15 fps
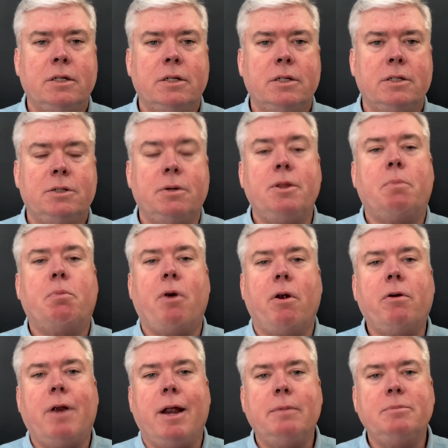So in the
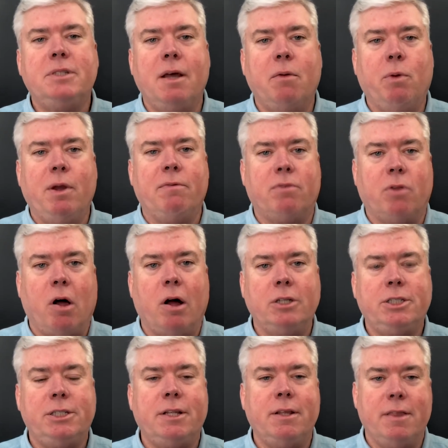programs that we've
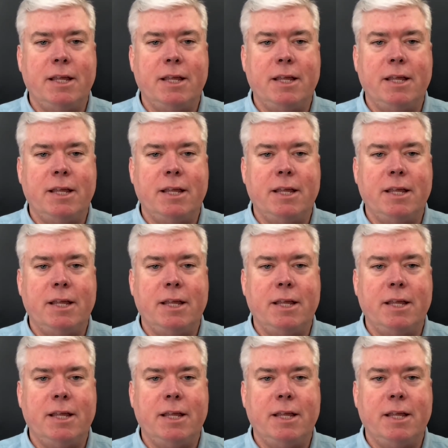launched